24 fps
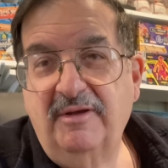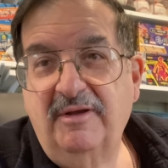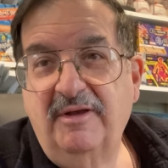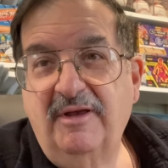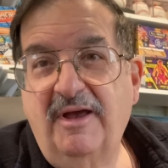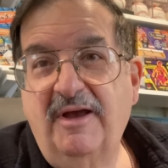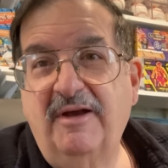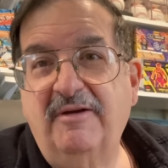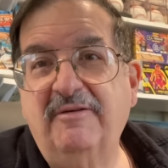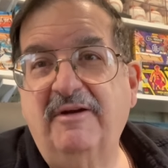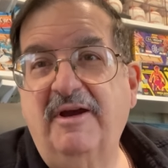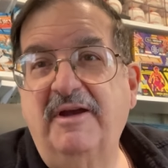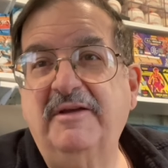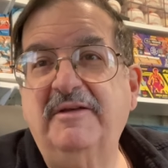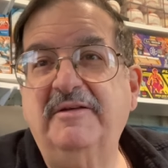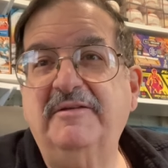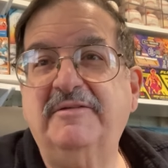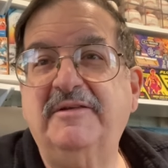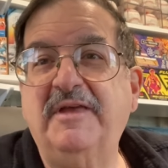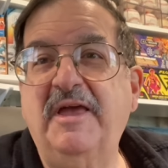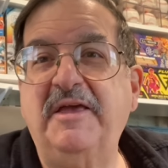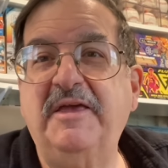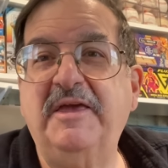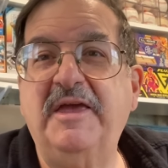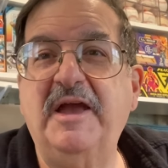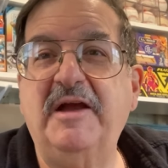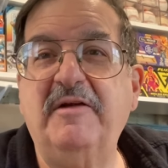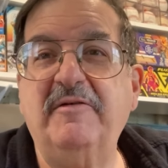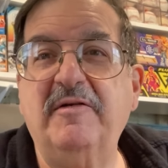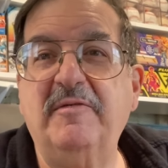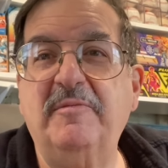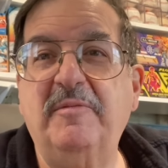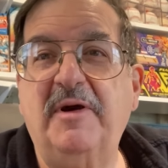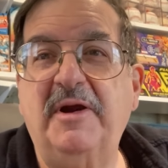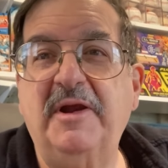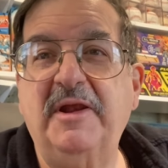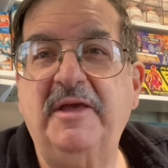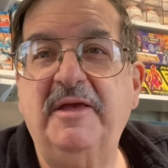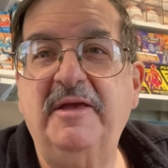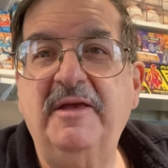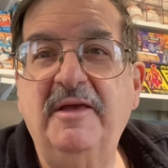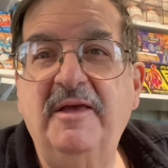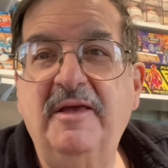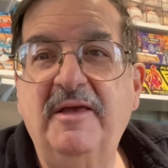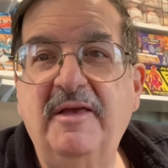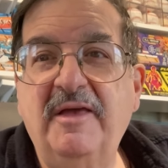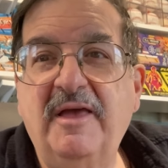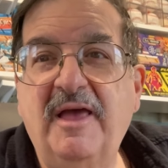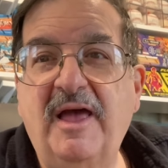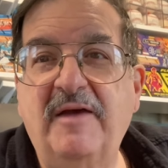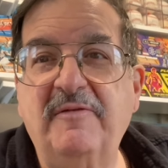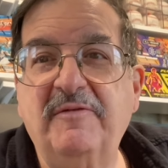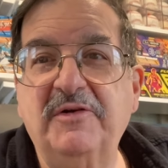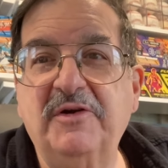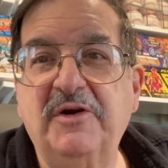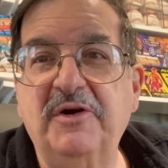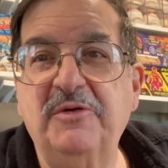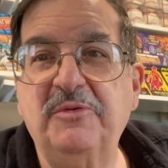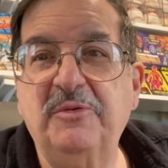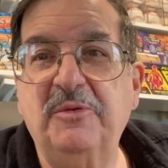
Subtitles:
All right. Take care, everybody. Have a good